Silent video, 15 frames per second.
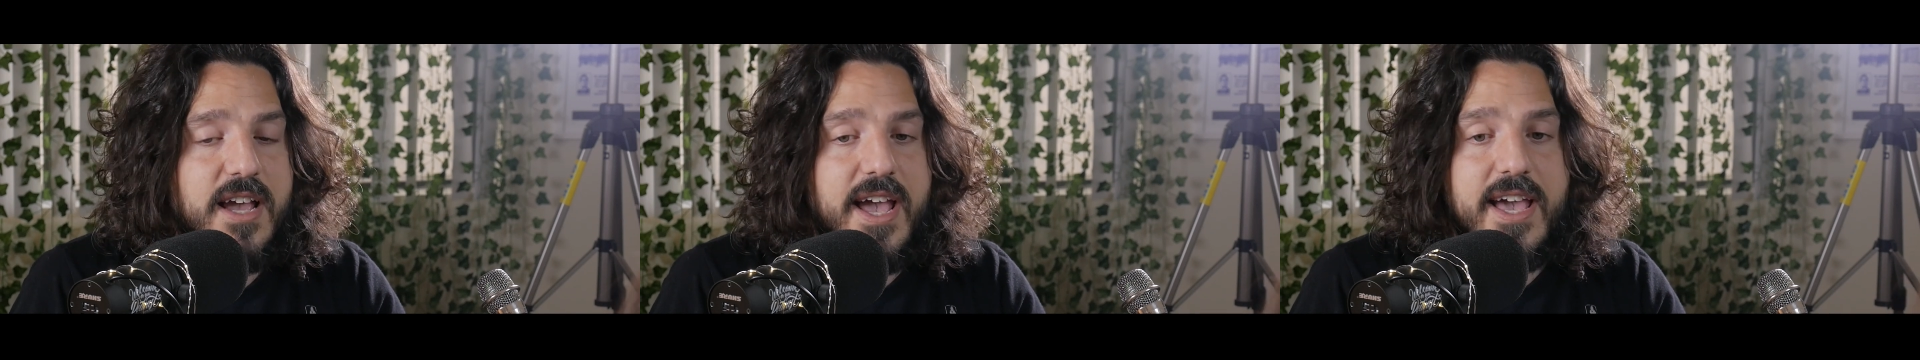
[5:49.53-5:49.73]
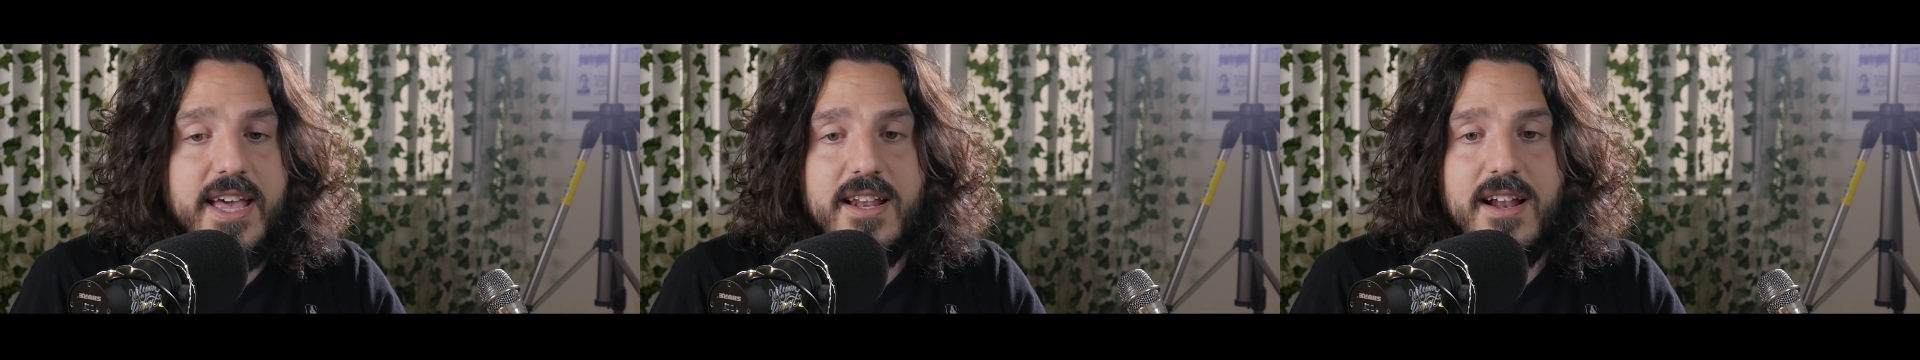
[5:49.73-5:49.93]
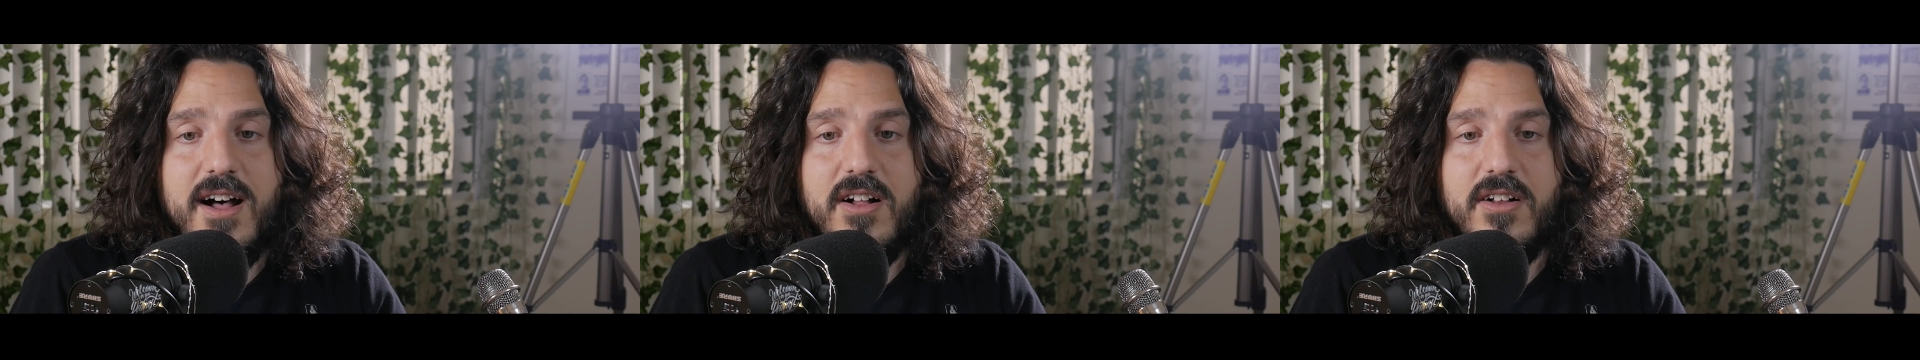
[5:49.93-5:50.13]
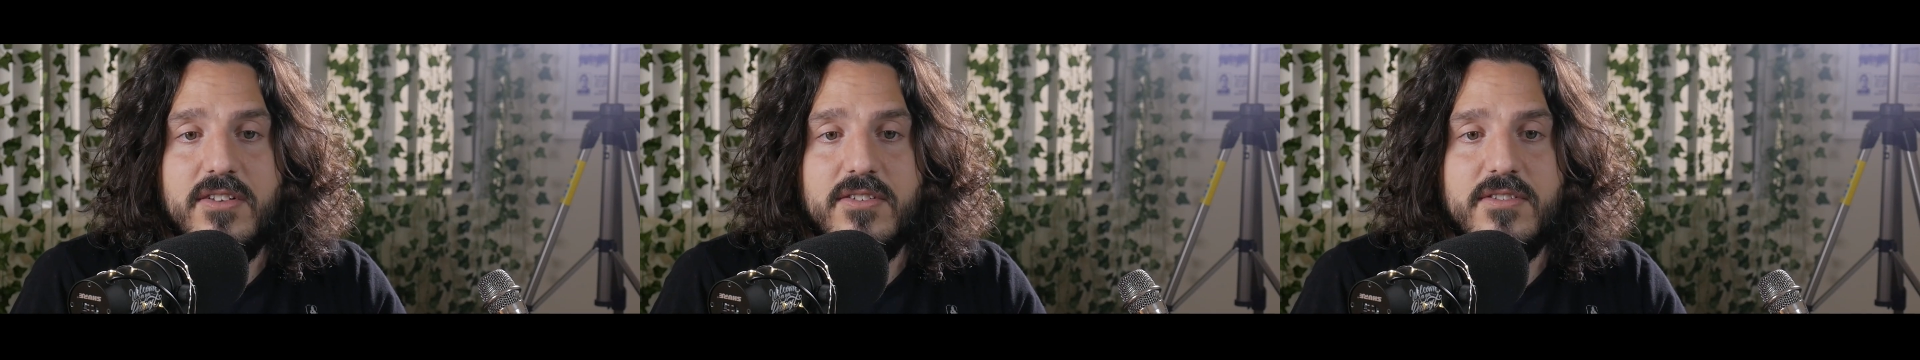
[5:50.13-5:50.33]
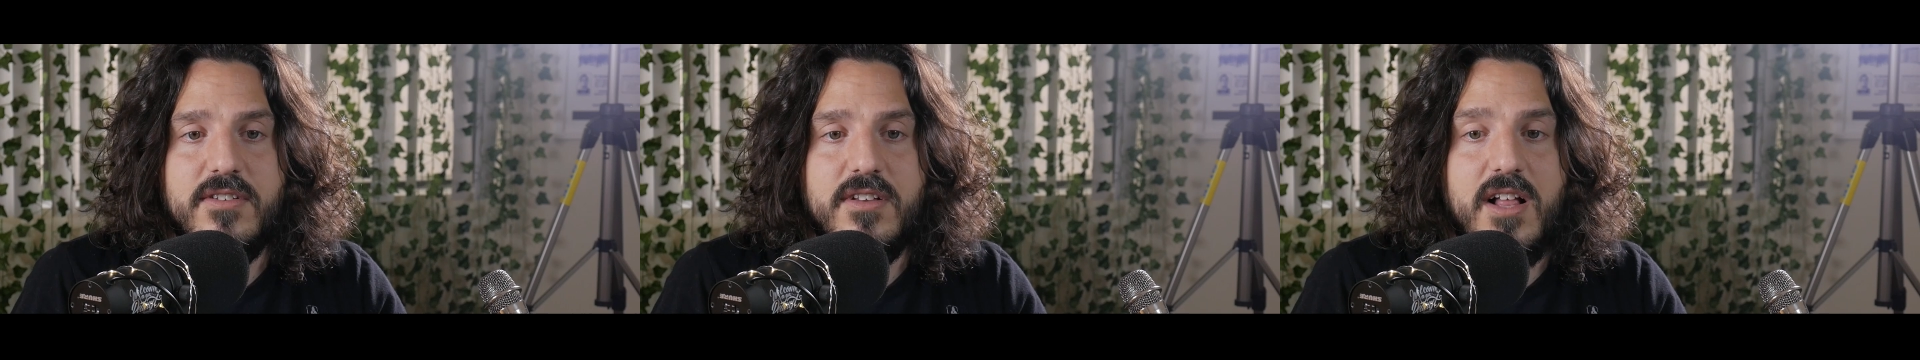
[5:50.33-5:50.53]
and
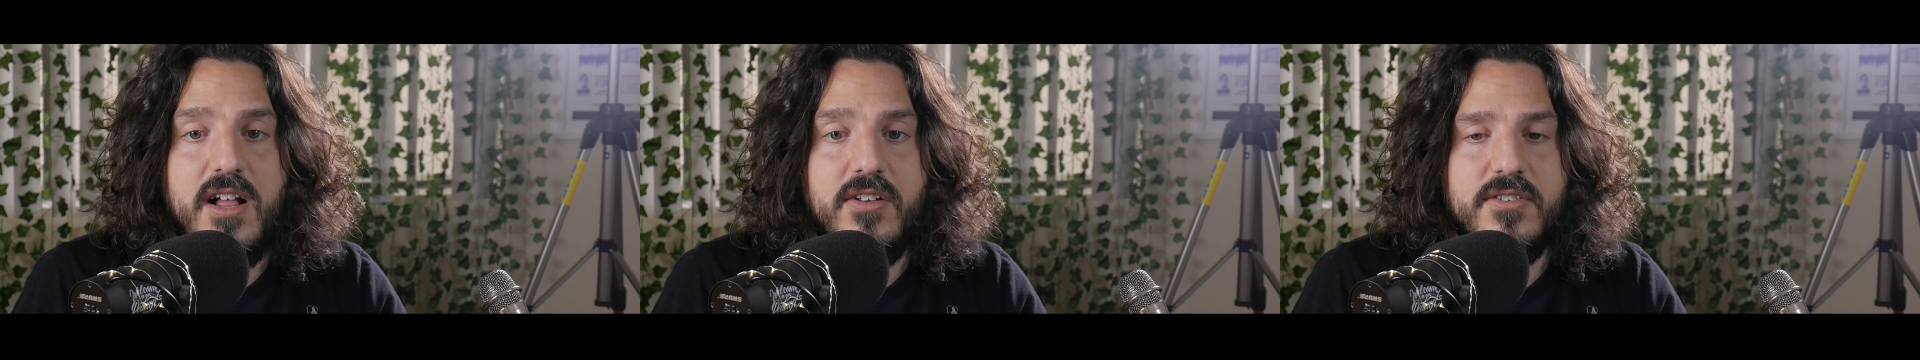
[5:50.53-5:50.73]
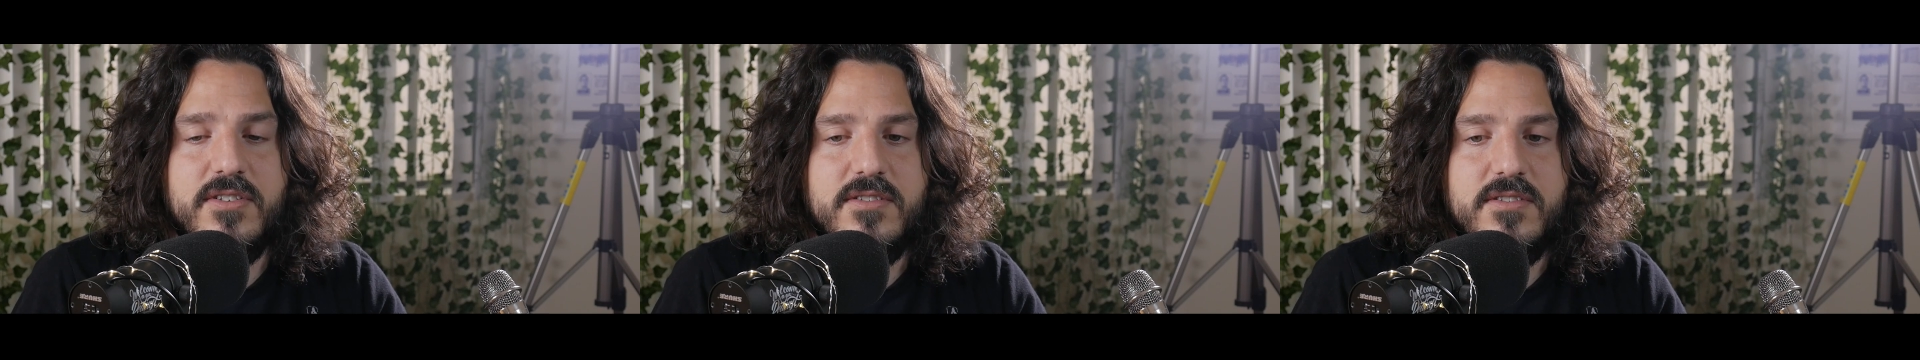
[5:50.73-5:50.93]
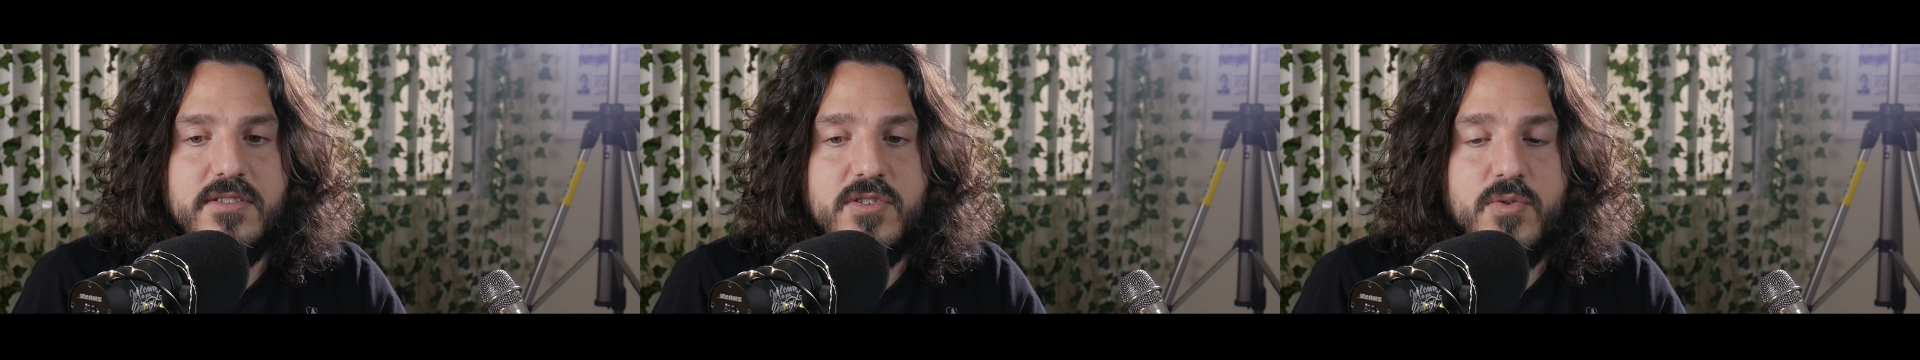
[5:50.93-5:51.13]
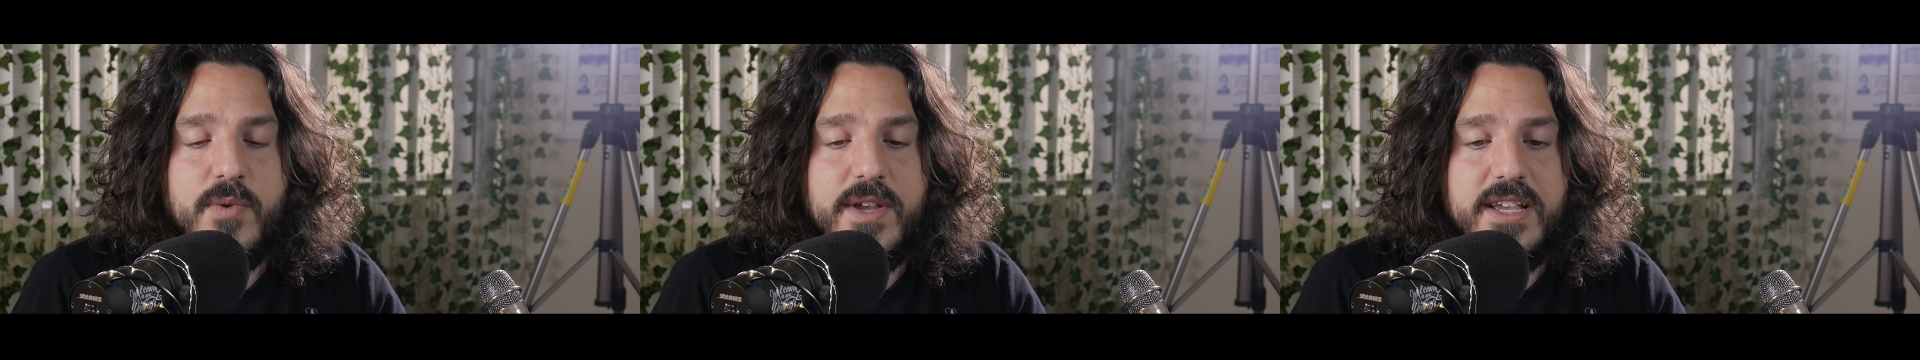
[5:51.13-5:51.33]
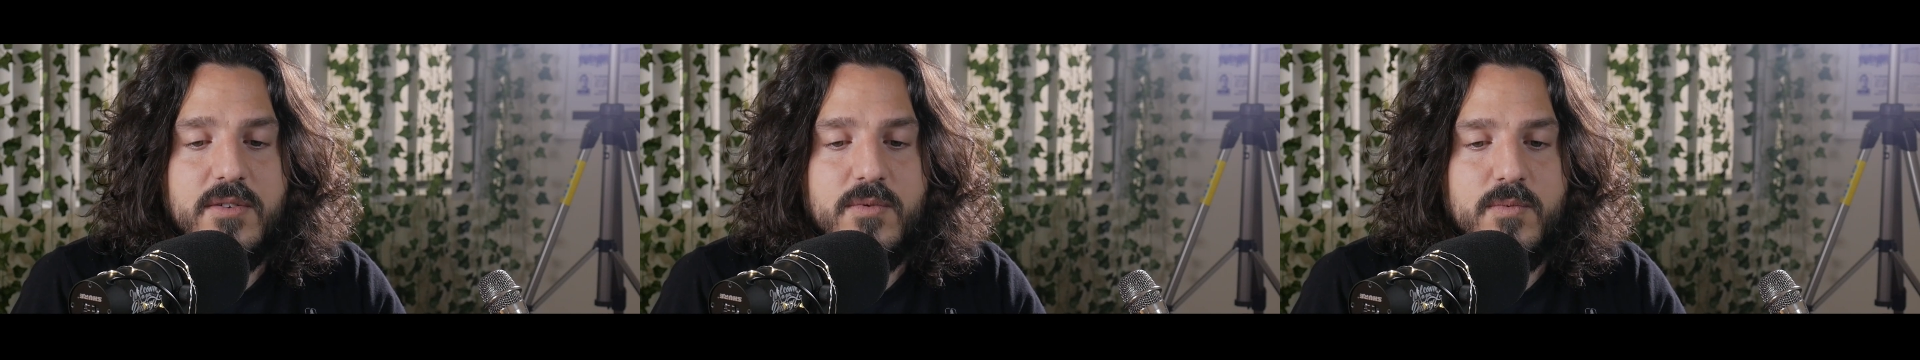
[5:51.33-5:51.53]
I'll
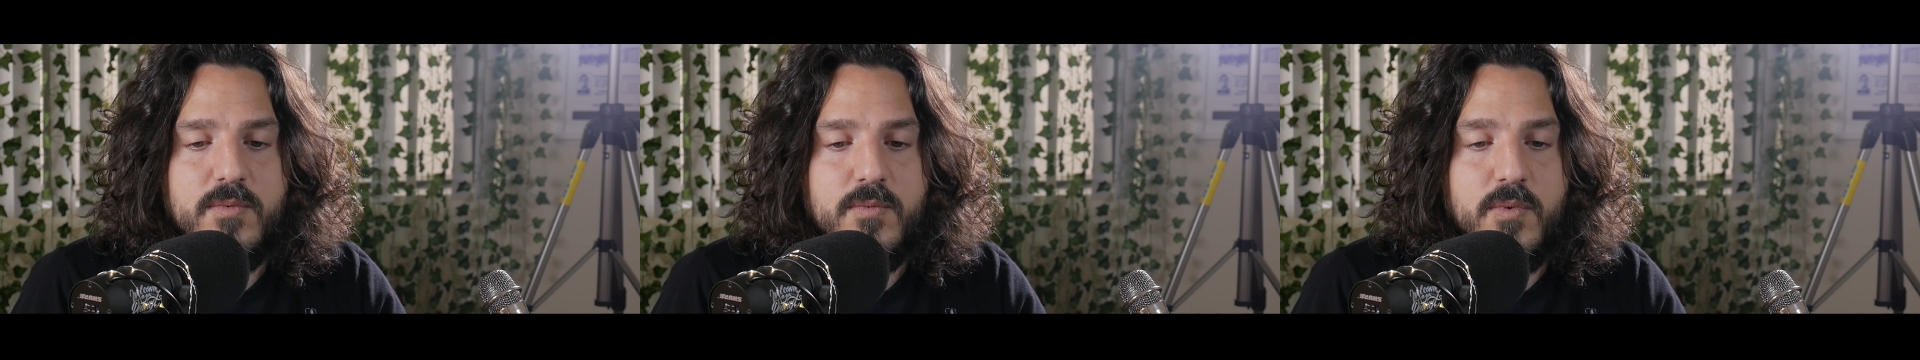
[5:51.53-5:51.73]
tweak